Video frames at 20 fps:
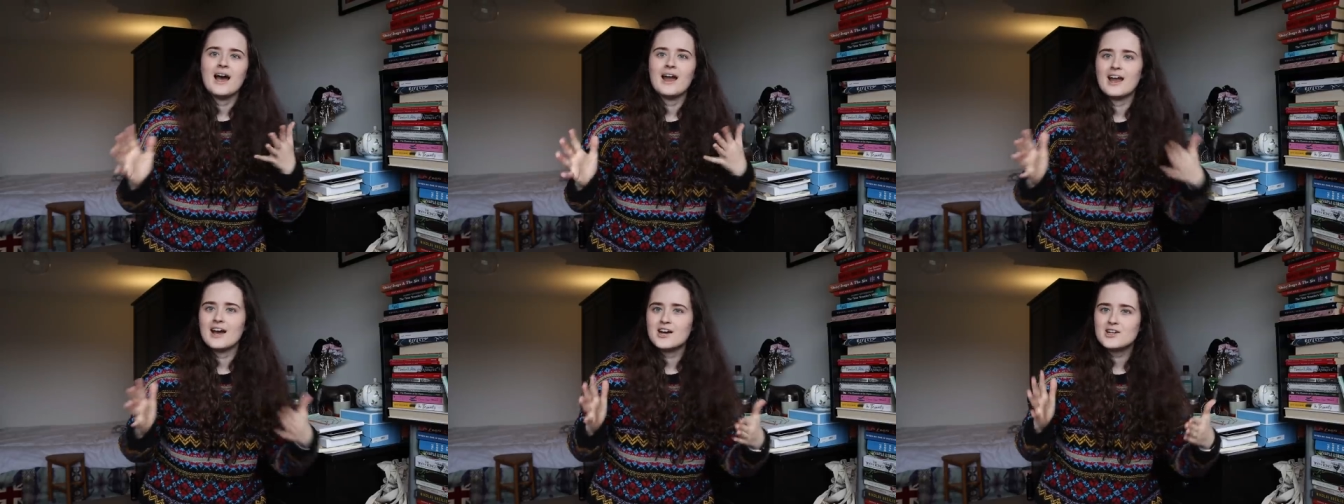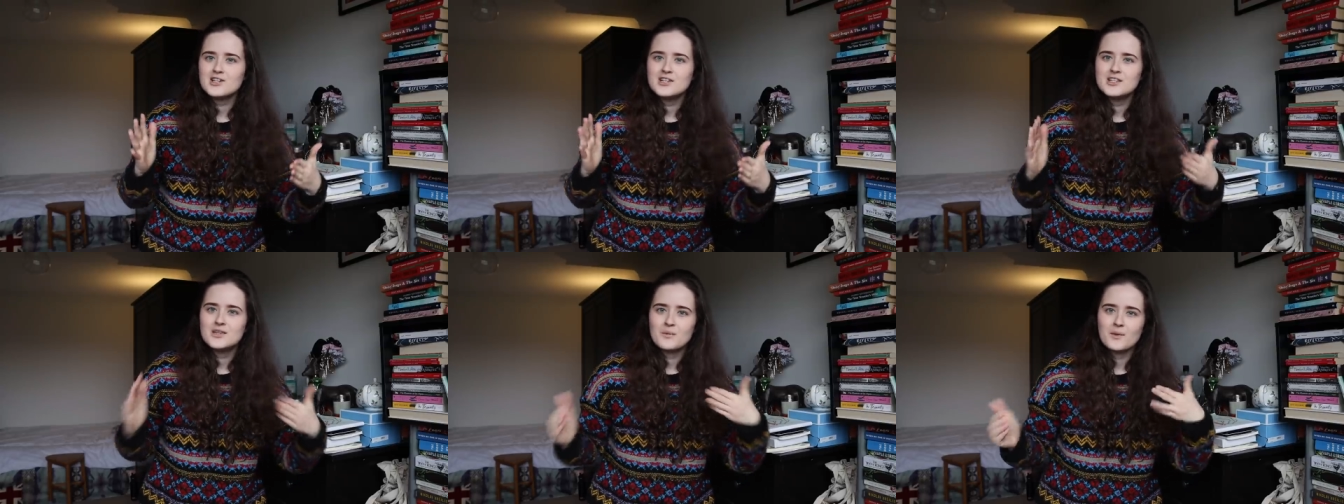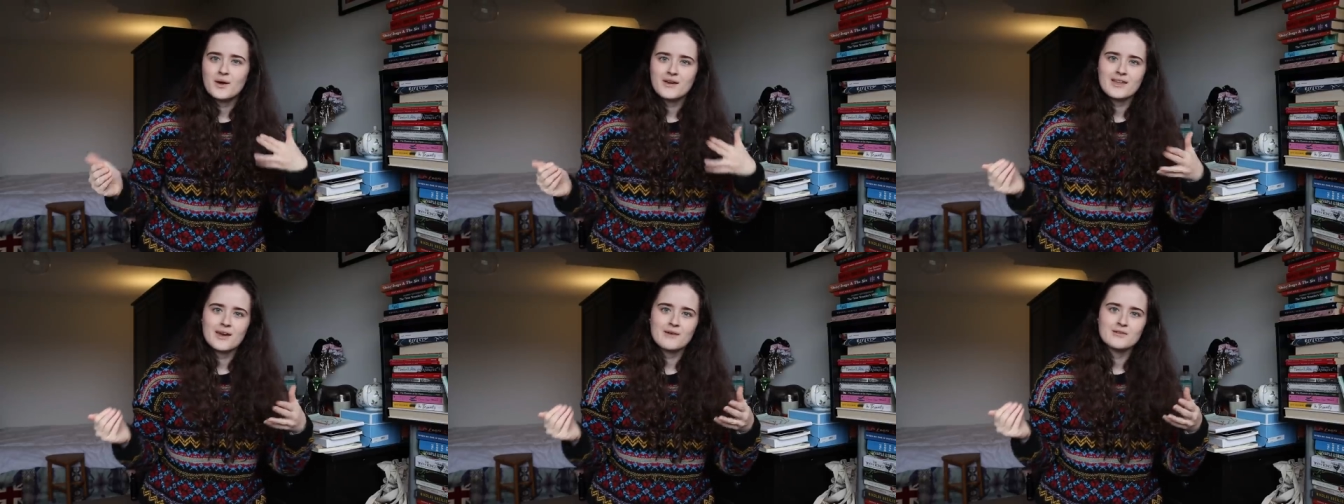And actually the
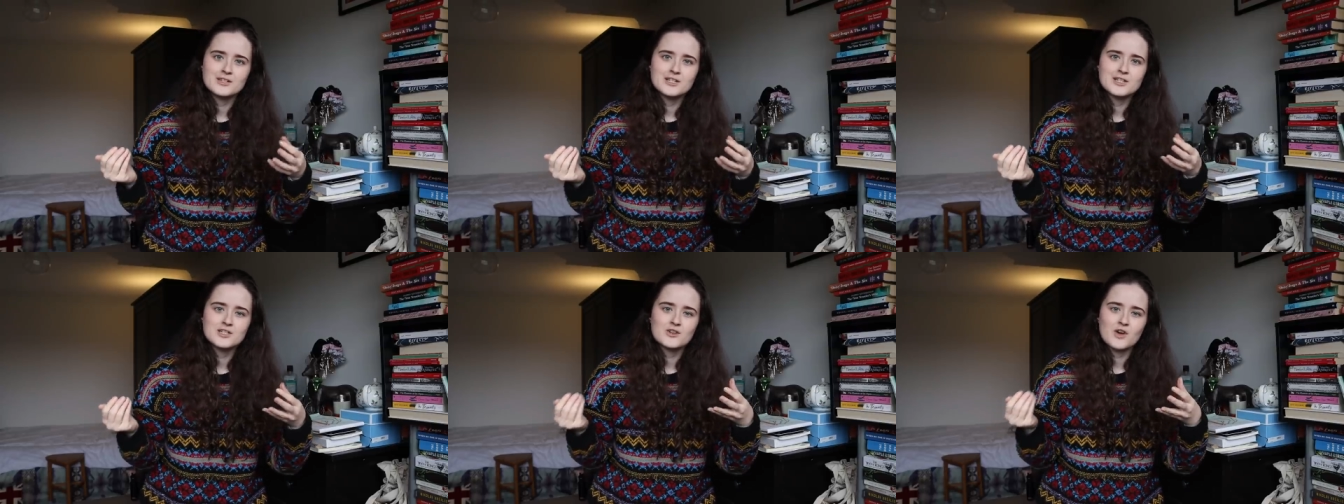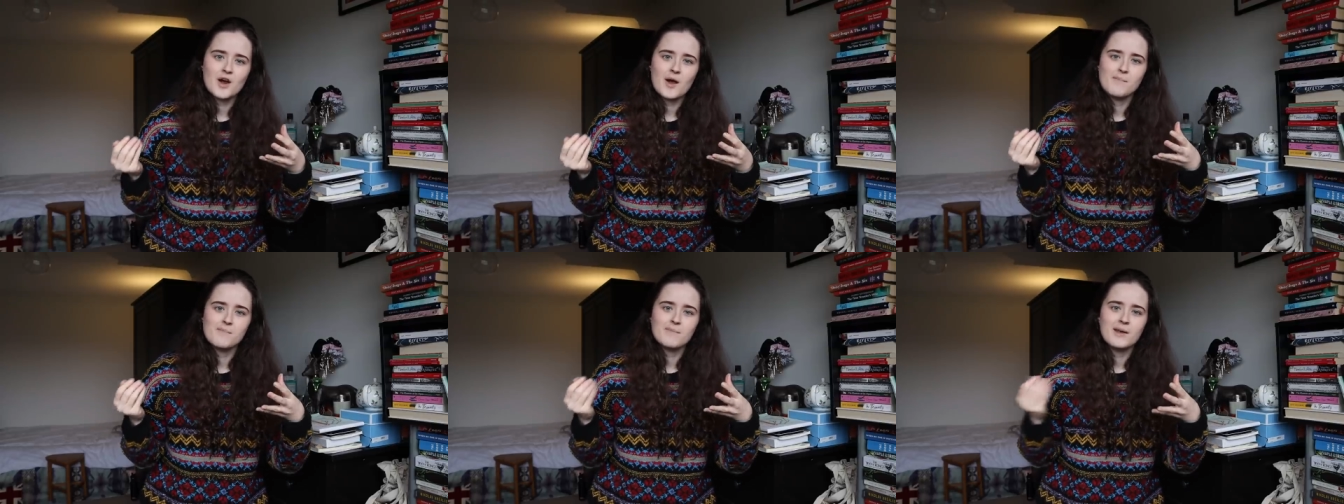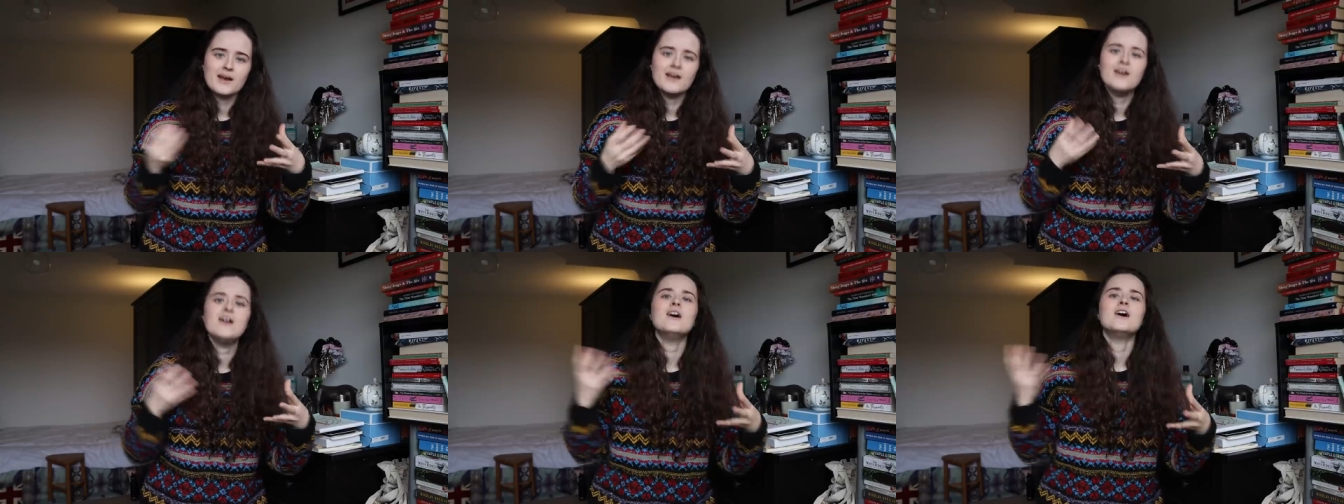way that I would describe
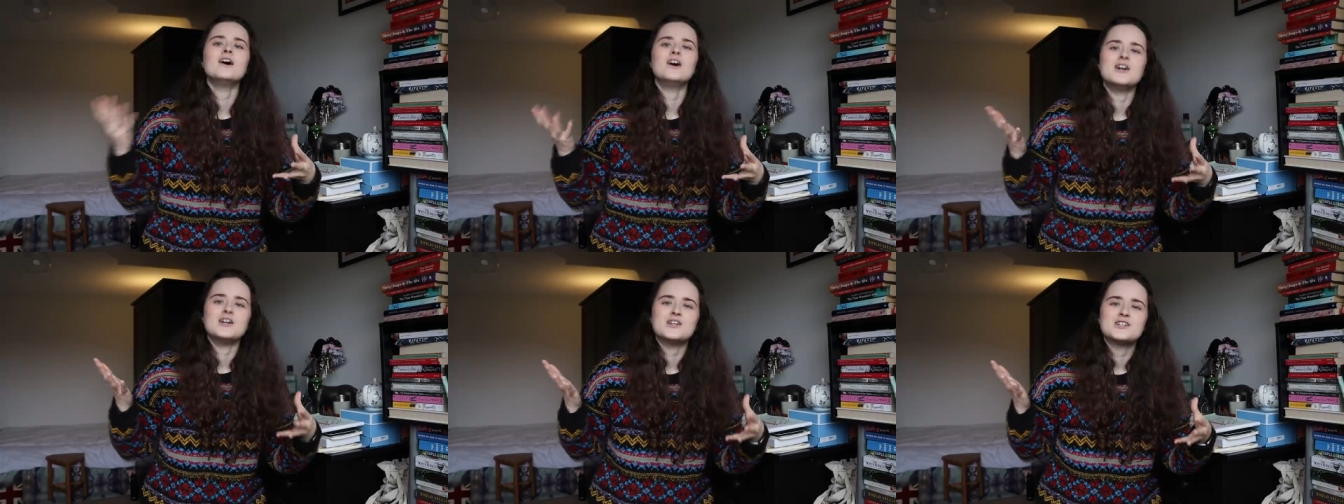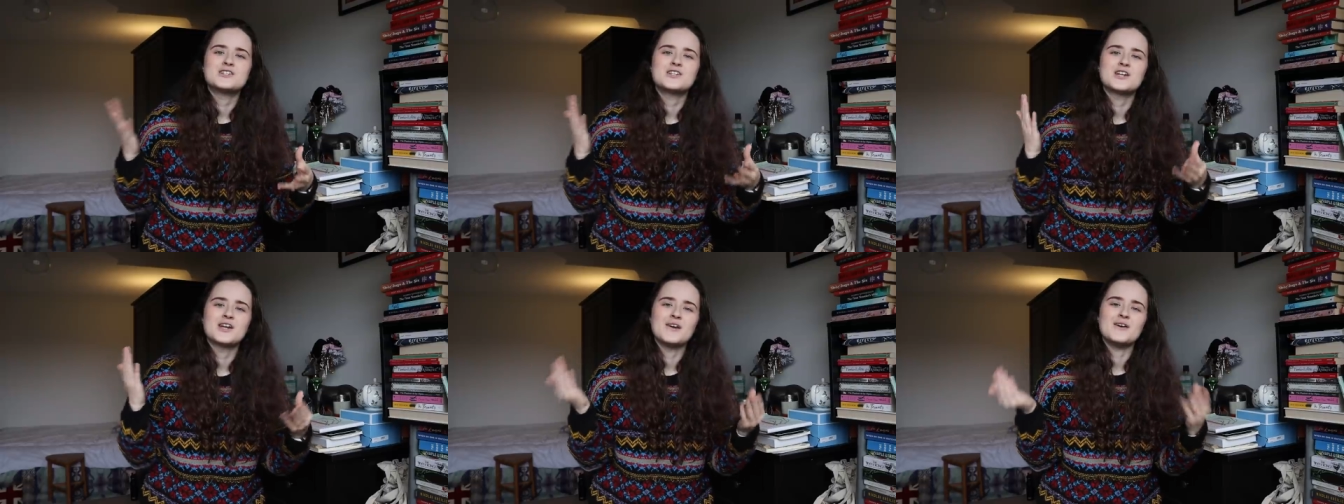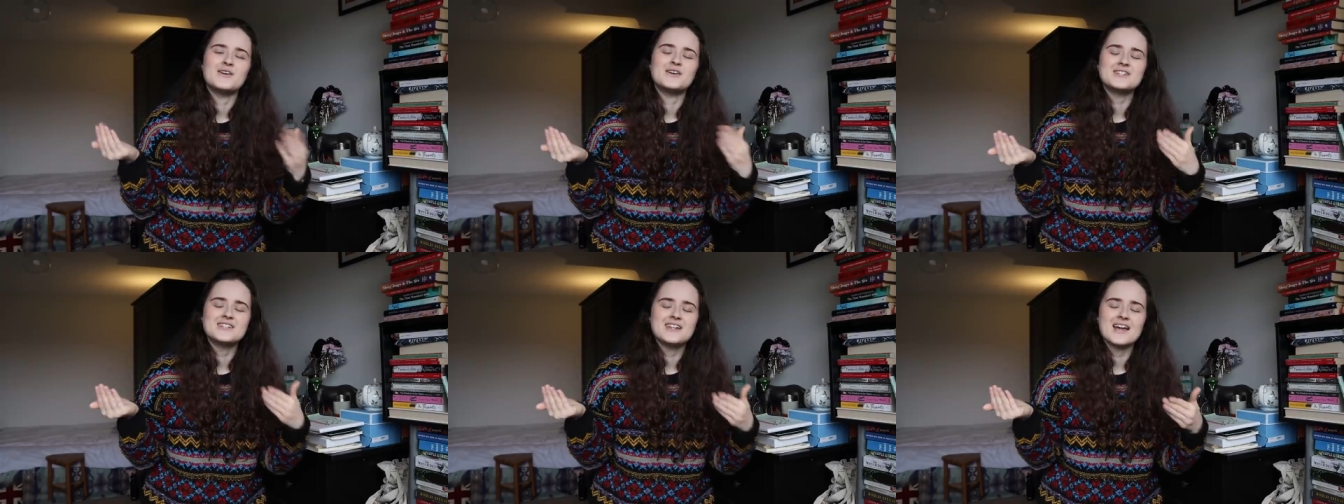my urge to
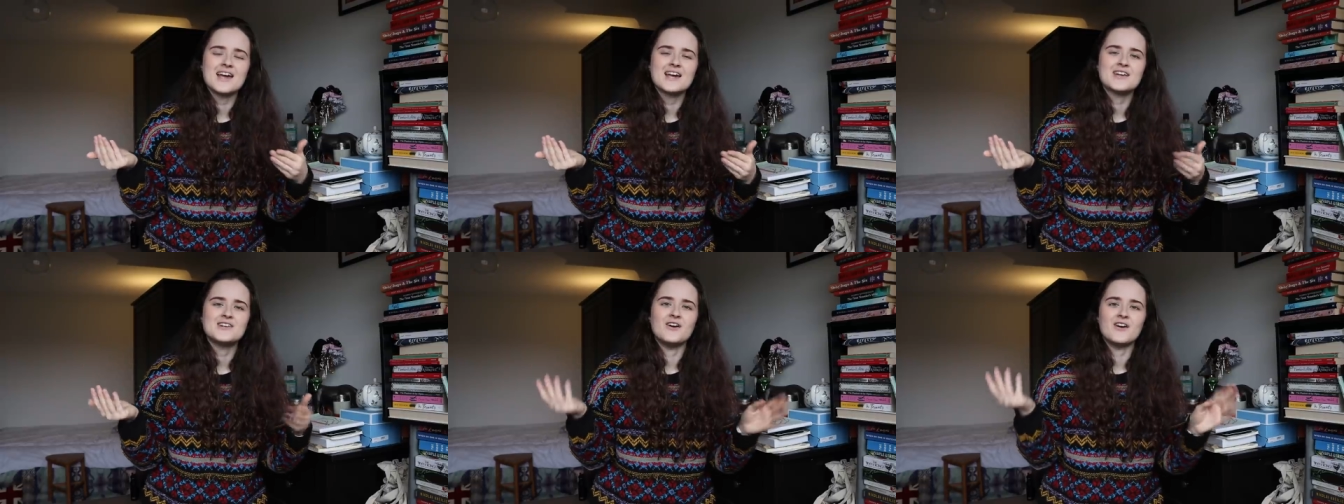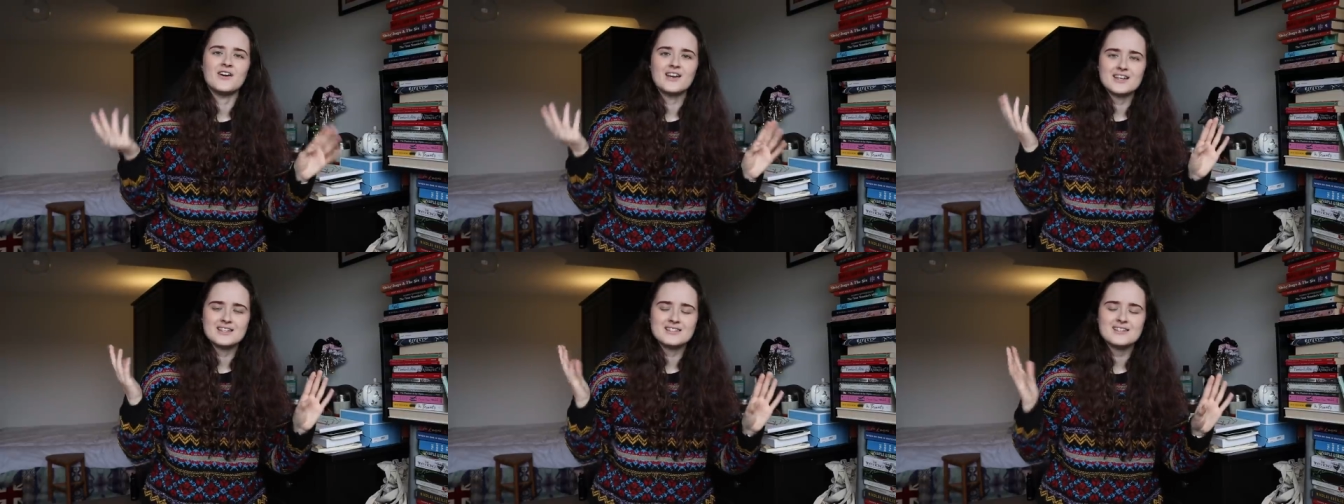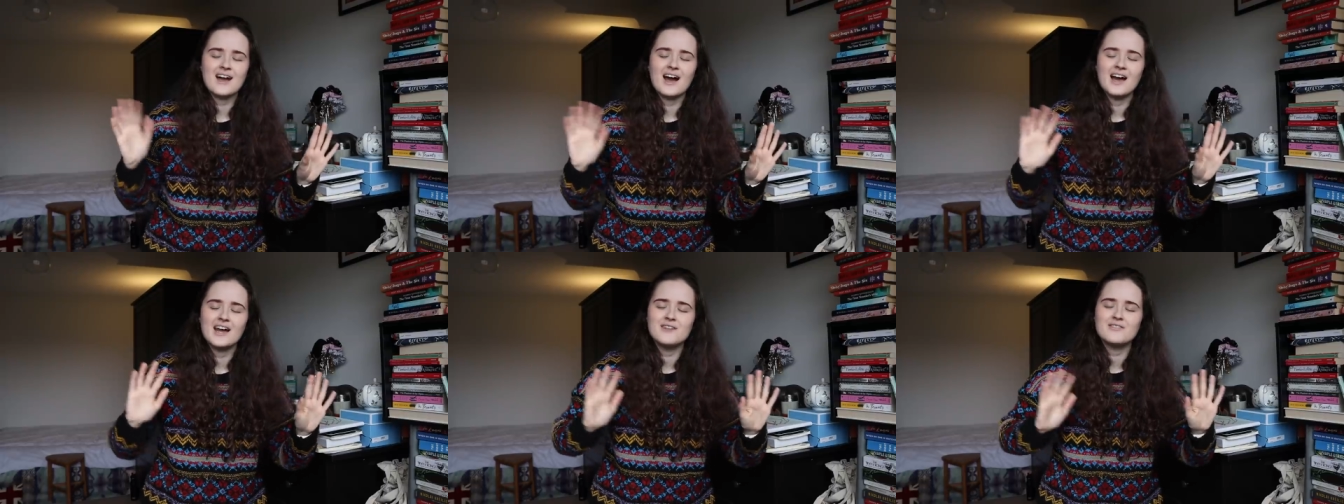go on TikTok is
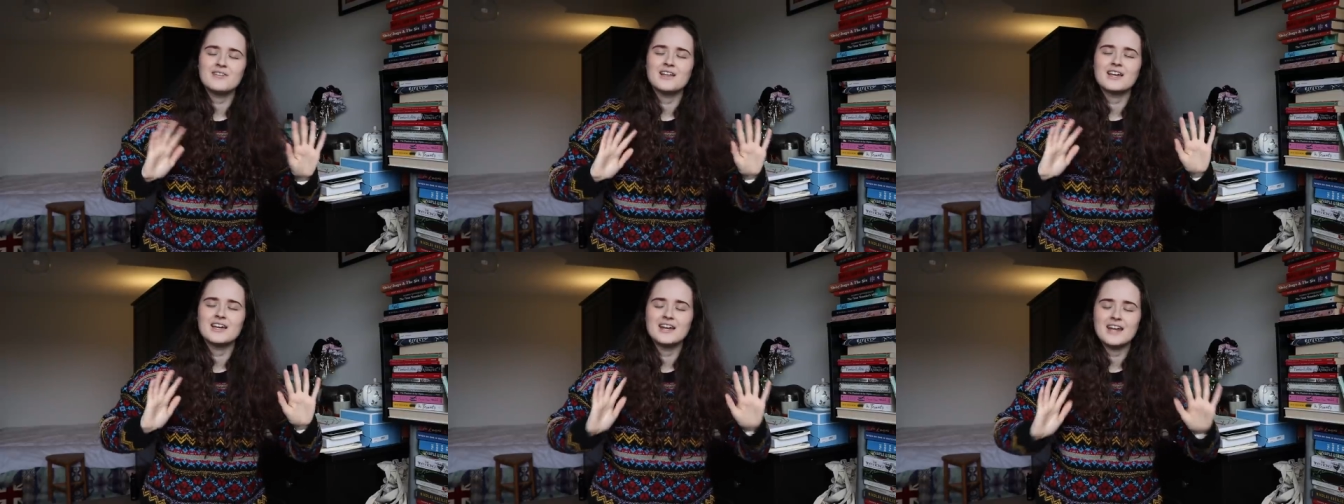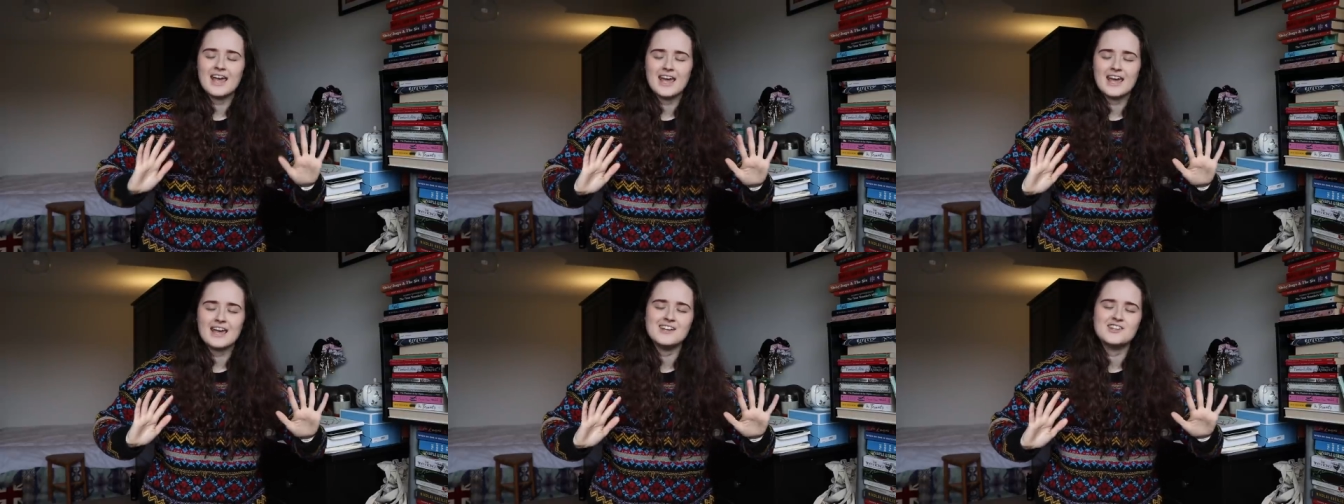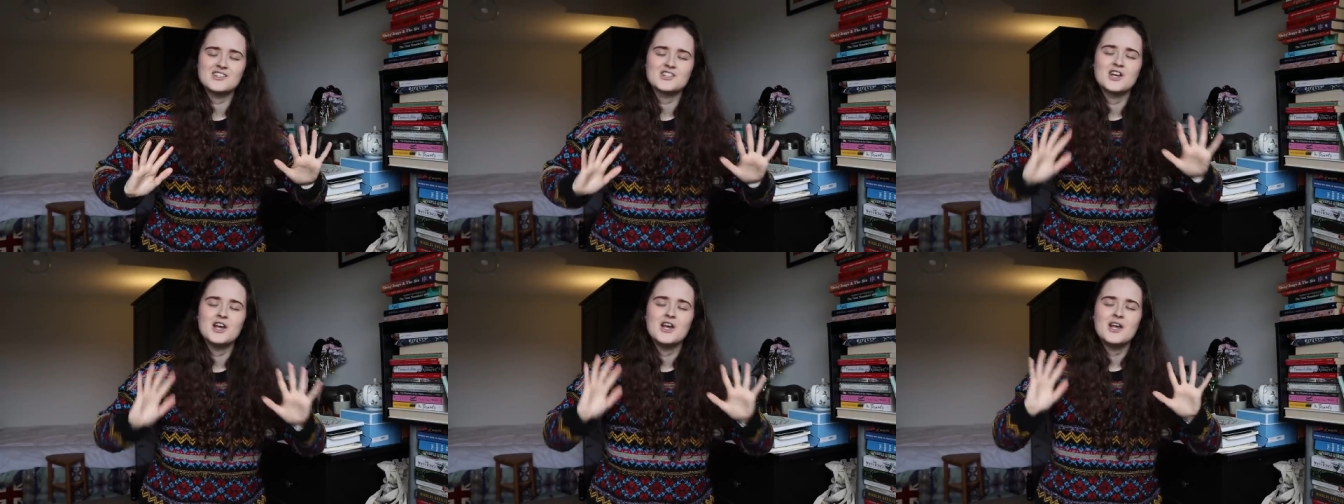kind of like an
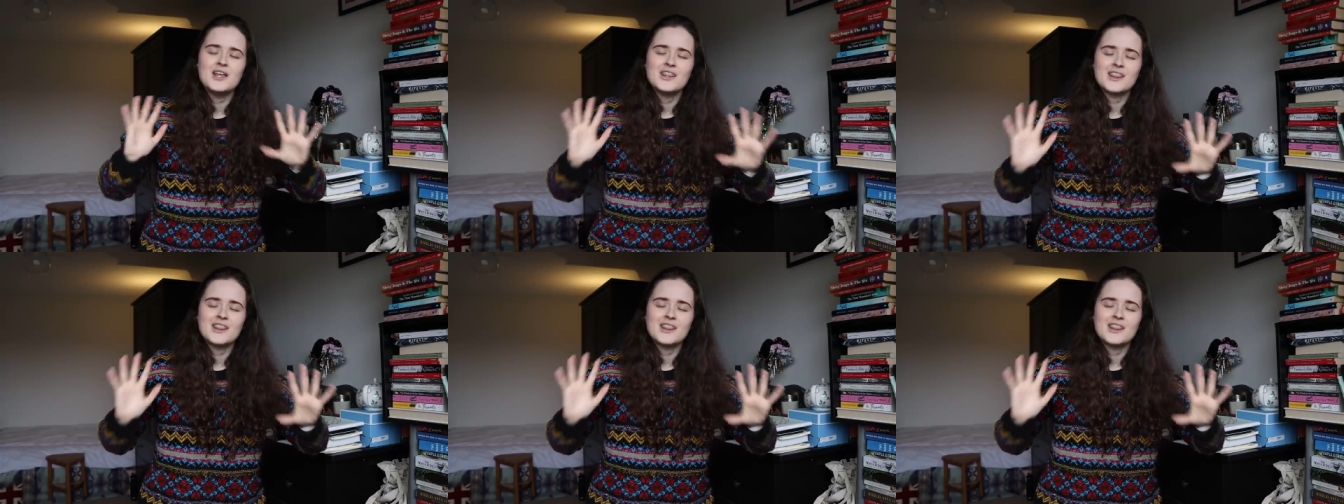itch.